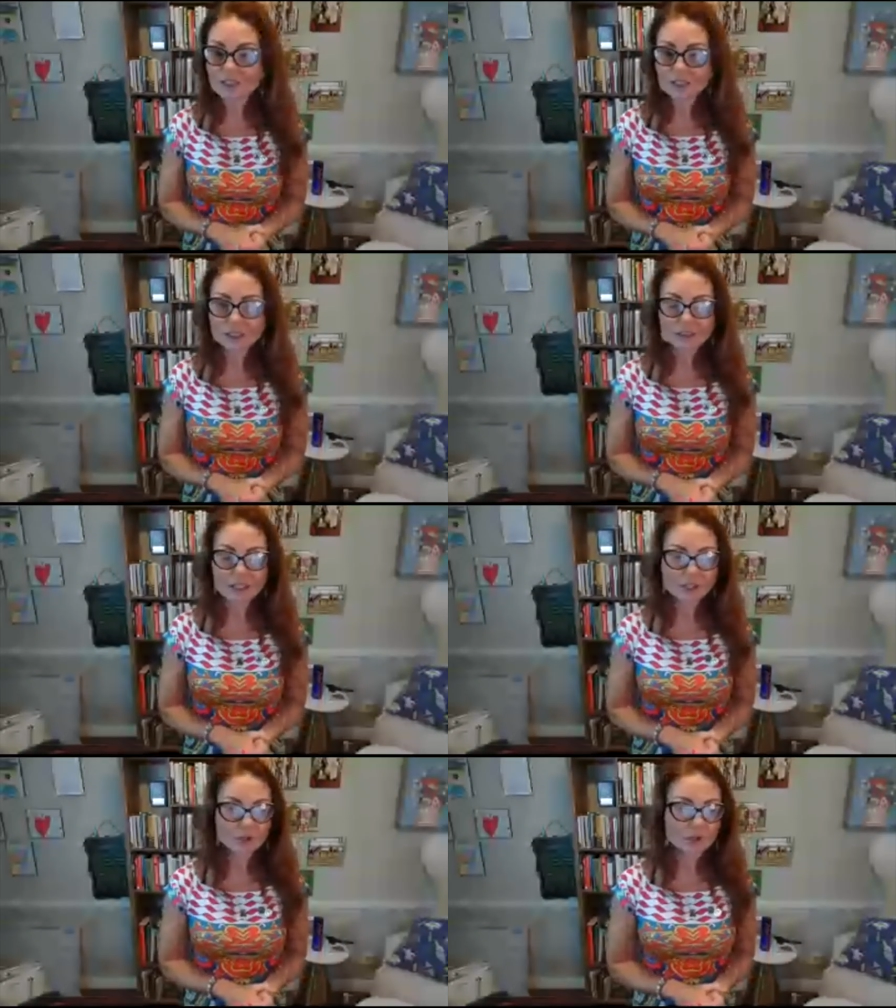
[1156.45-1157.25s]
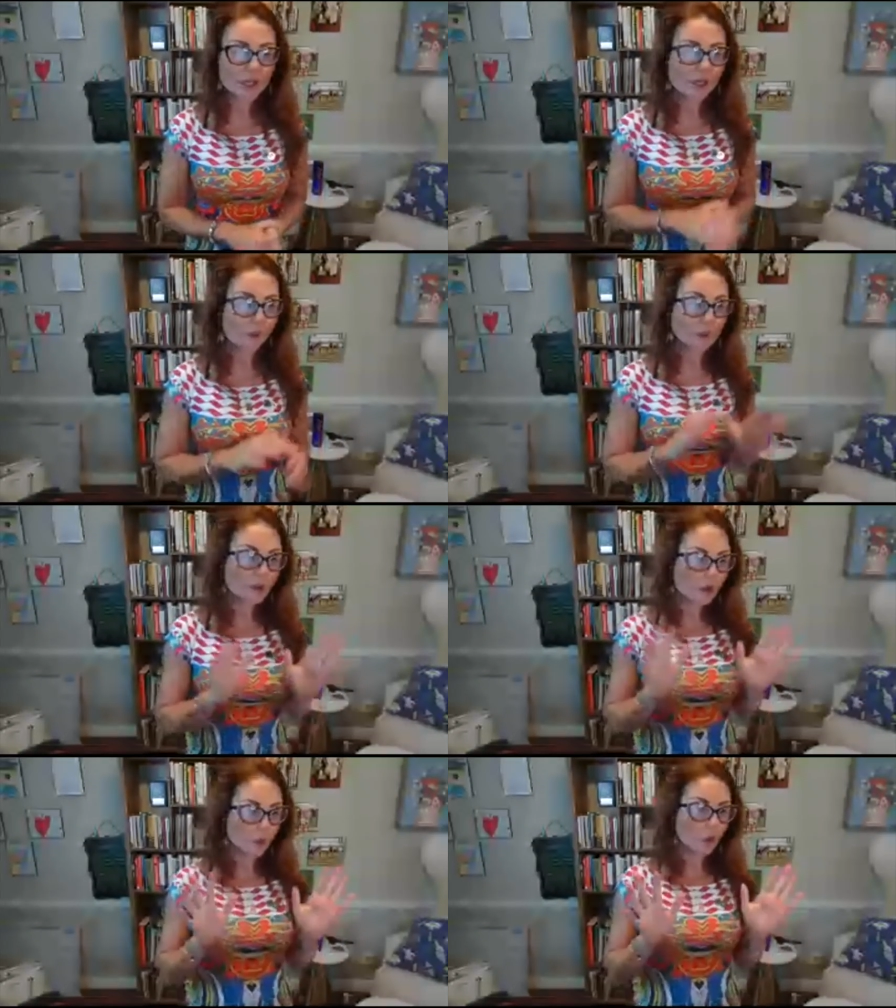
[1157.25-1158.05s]
that you are like, whoa,
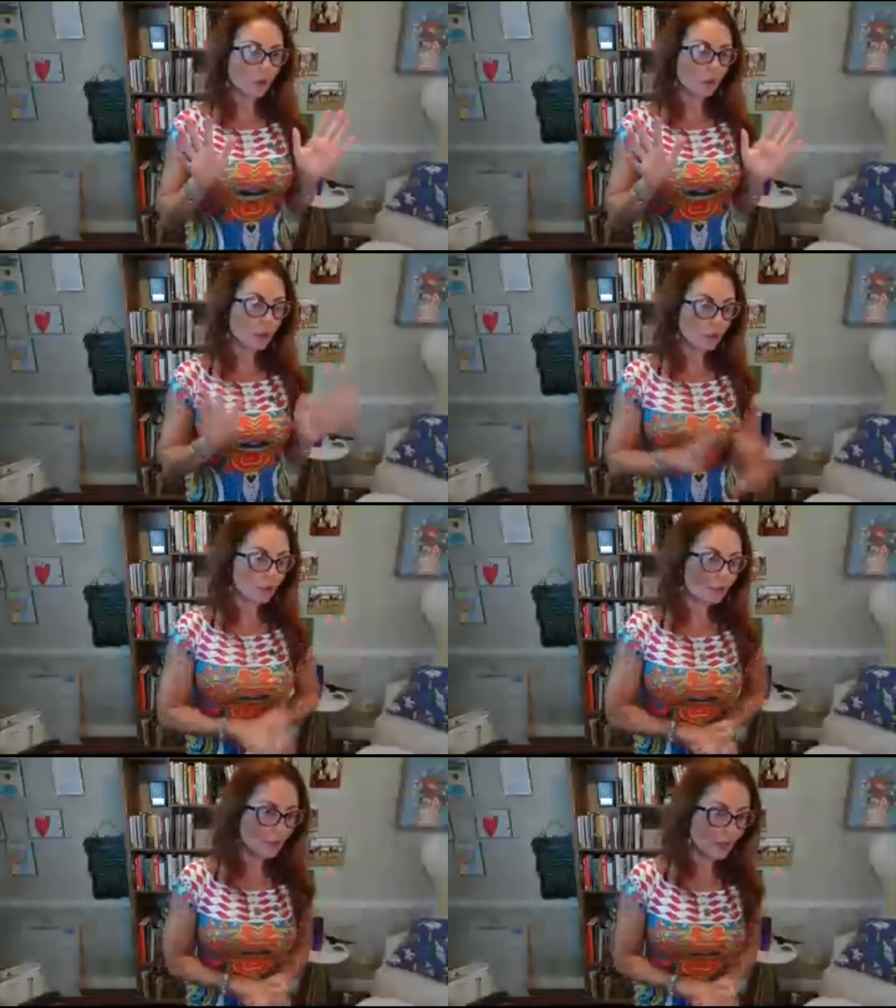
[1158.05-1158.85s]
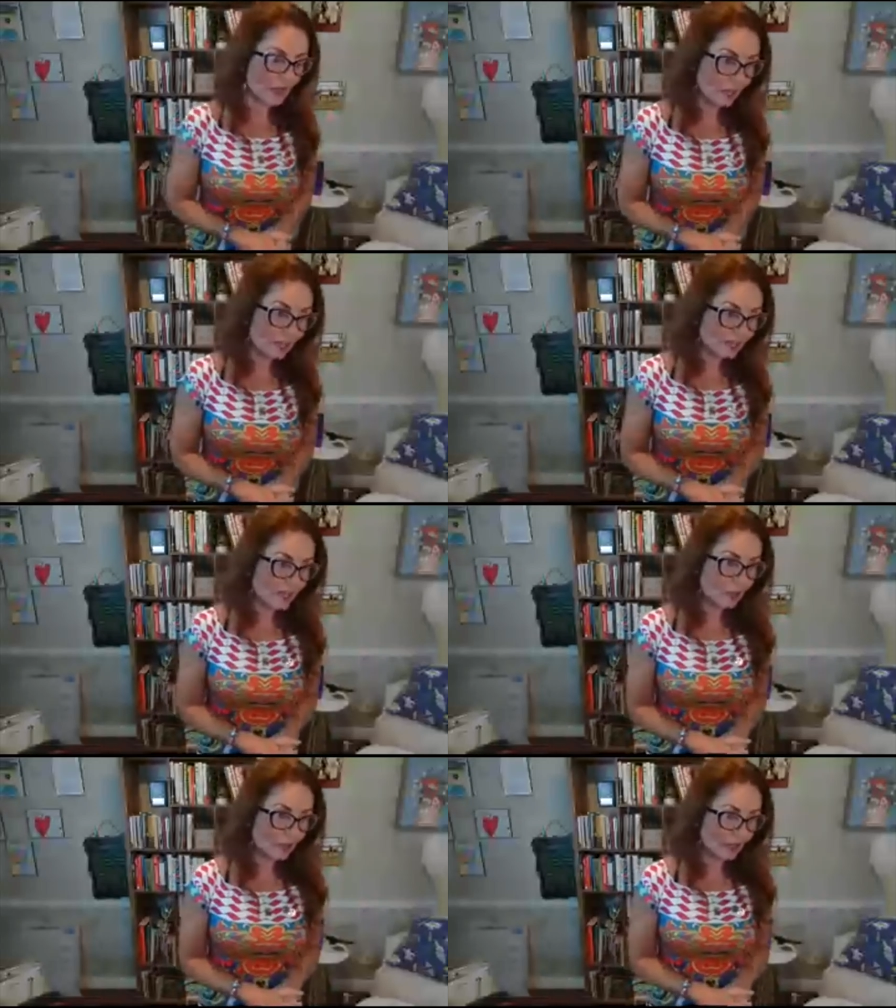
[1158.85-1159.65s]
whoa, whoa, where my head is
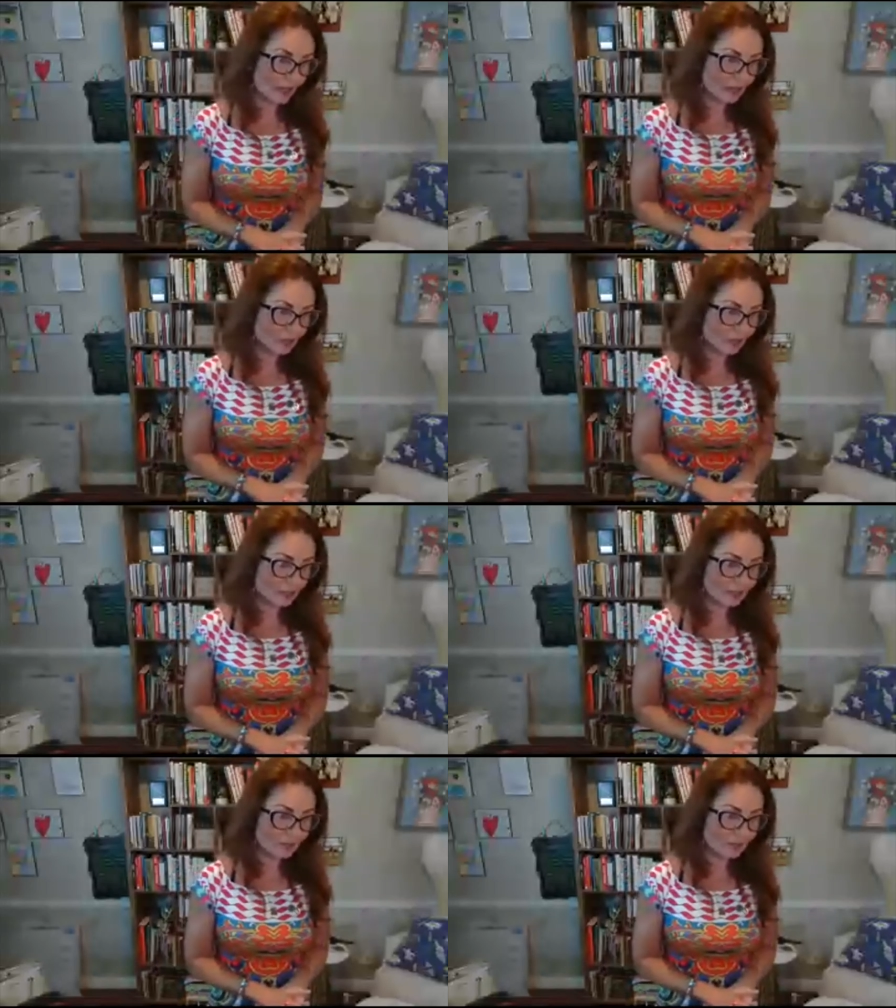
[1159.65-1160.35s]
going now, right?